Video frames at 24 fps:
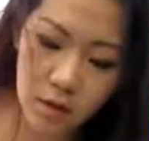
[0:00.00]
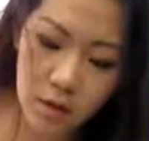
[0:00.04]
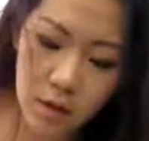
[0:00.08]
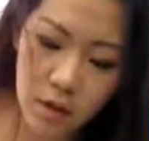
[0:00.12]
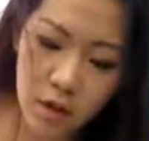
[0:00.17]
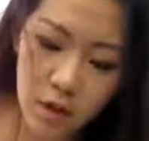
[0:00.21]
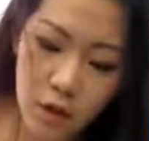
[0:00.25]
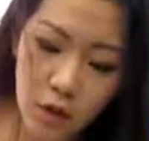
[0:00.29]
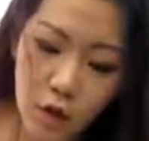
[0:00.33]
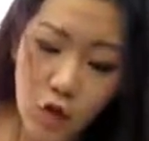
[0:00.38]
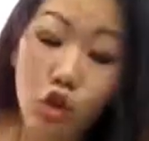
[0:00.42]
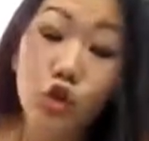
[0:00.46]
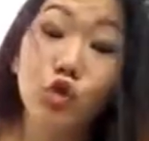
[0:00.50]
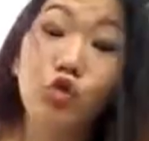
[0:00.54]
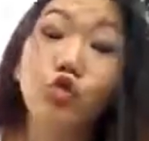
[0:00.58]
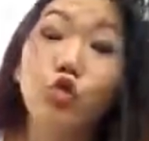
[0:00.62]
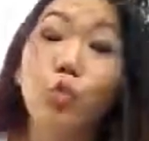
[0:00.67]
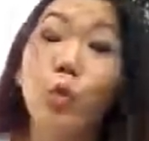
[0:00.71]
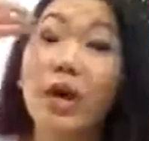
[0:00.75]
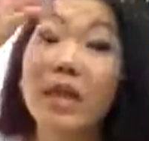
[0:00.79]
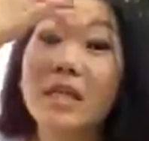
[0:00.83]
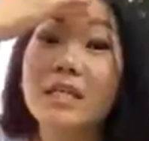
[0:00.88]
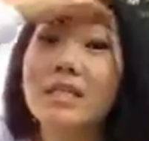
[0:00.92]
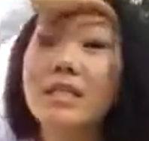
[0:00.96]
clear. June
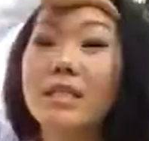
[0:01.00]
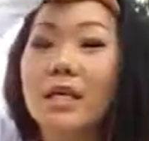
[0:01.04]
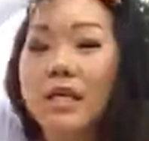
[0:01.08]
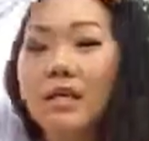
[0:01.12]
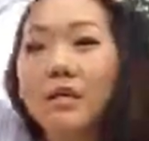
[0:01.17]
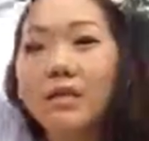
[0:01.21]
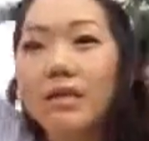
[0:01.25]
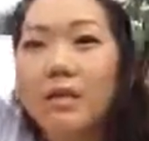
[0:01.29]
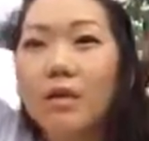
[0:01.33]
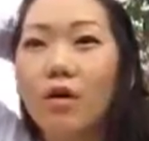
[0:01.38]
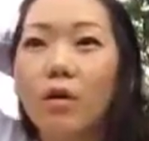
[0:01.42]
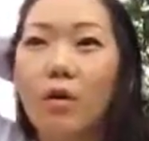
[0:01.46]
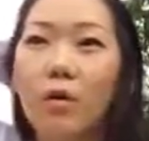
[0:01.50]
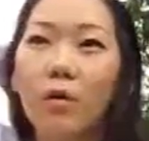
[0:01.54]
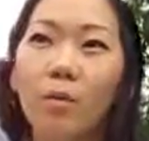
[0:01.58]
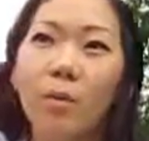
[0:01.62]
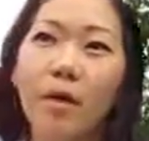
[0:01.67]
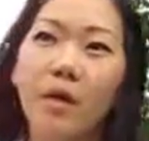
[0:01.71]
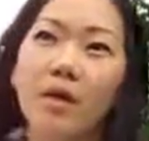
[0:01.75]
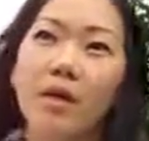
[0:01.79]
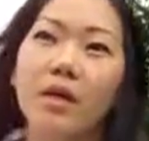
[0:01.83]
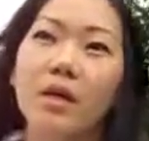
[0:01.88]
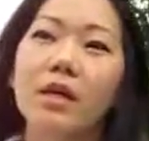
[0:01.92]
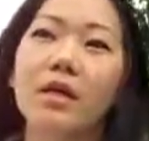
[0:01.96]
twenty-sixth. Oh
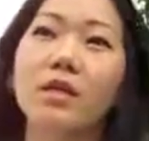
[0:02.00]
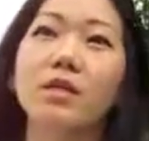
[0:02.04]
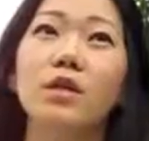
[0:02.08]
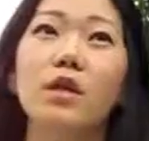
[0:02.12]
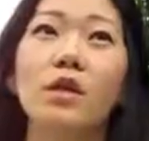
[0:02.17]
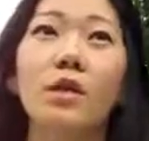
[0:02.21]
my goodness.